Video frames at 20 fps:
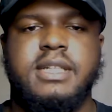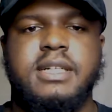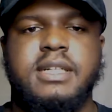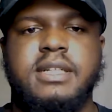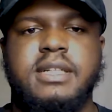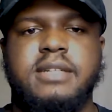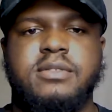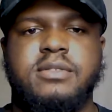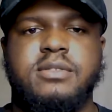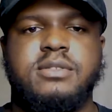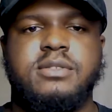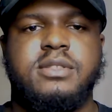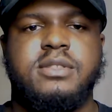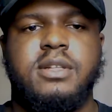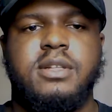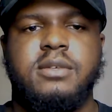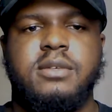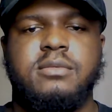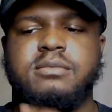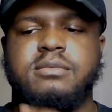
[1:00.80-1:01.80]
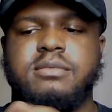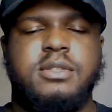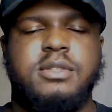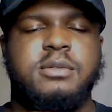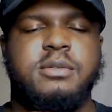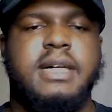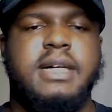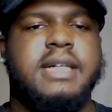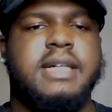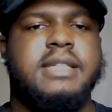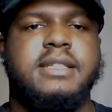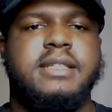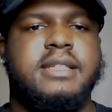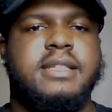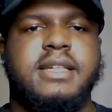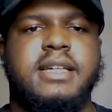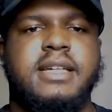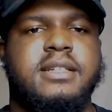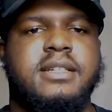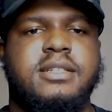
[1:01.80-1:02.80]
of difficult. So don't do what I did
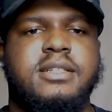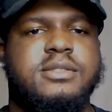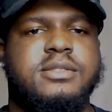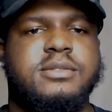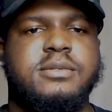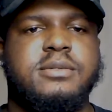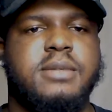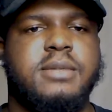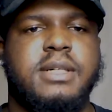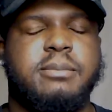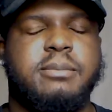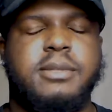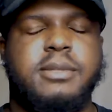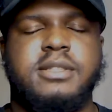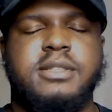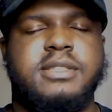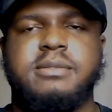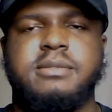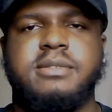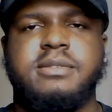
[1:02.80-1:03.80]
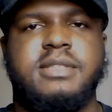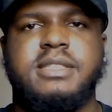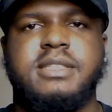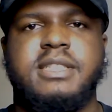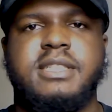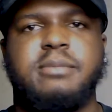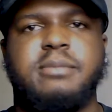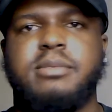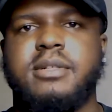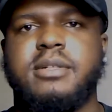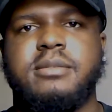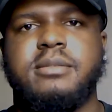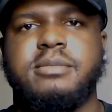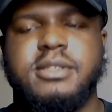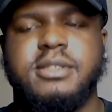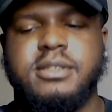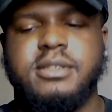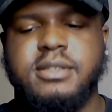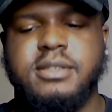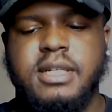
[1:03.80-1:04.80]
and get the short one because it was the cheaper
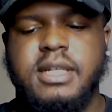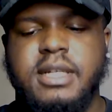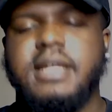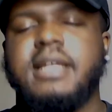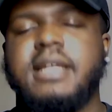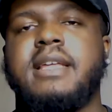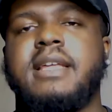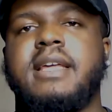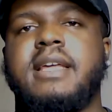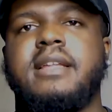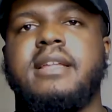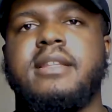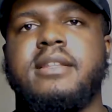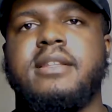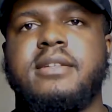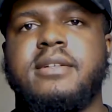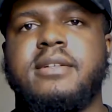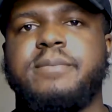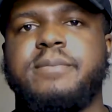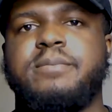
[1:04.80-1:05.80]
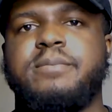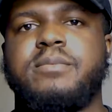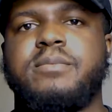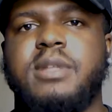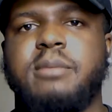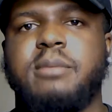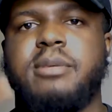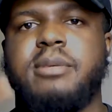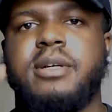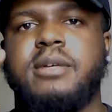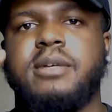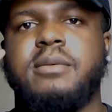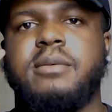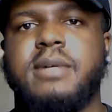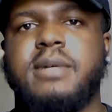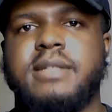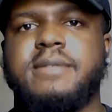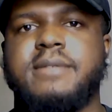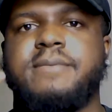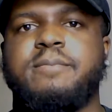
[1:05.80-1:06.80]
option. Get the bigger
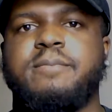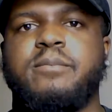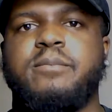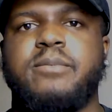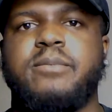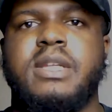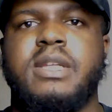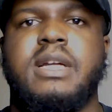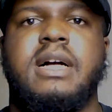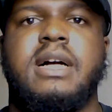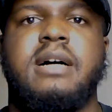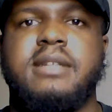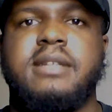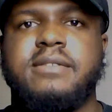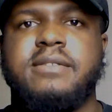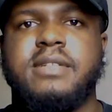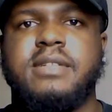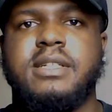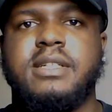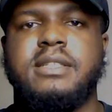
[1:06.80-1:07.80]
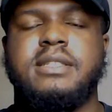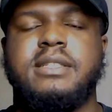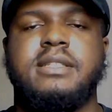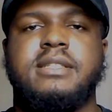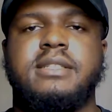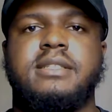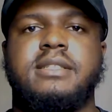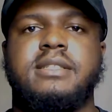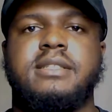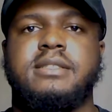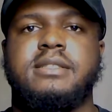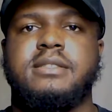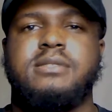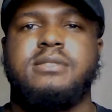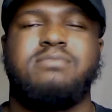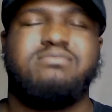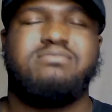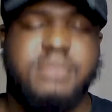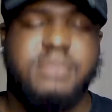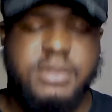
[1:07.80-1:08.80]
one. I'll leave the
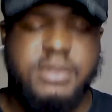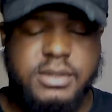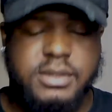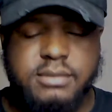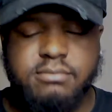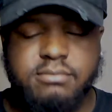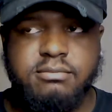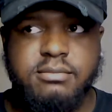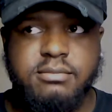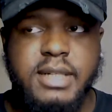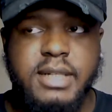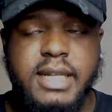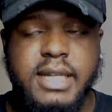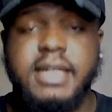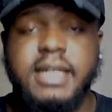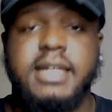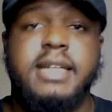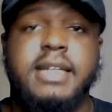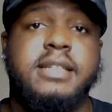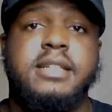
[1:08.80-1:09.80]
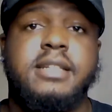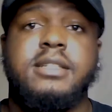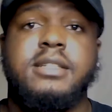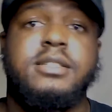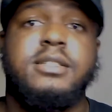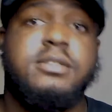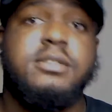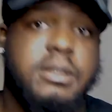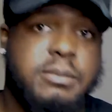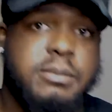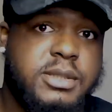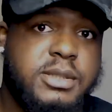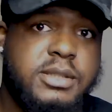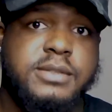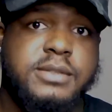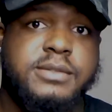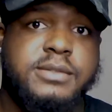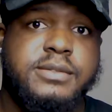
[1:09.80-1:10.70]
link in the description